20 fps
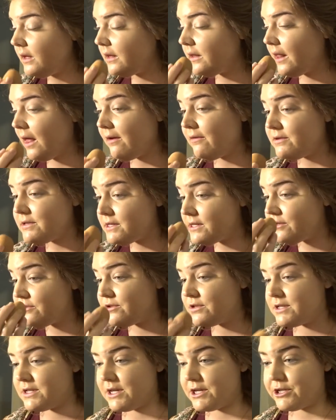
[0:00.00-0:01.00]
that was
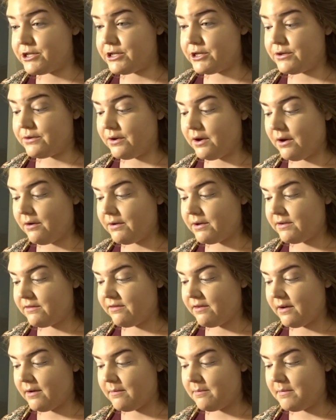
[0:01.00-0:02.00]
interesting too, going
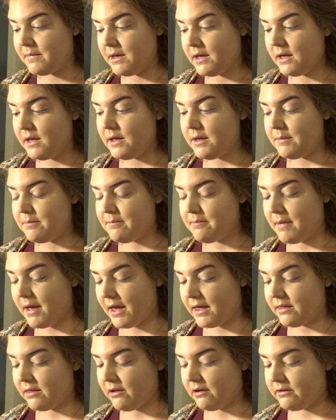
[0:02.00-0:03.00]
from
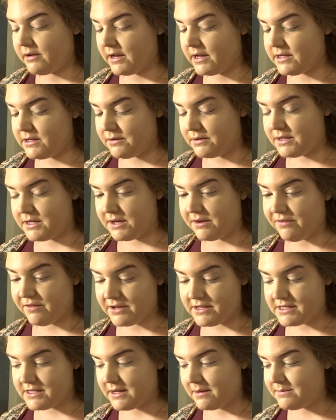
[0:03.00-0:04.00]
math all day to a
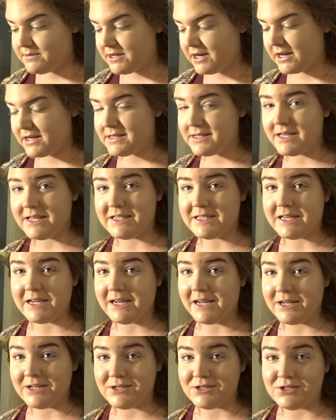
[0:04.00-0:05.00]
different subject, since I
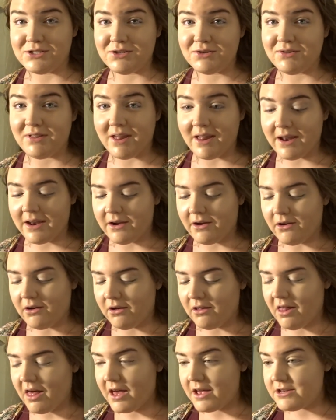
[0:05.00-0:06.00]
didn't do that at
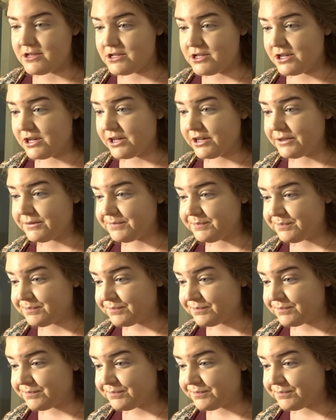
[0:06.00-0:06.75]
all last year.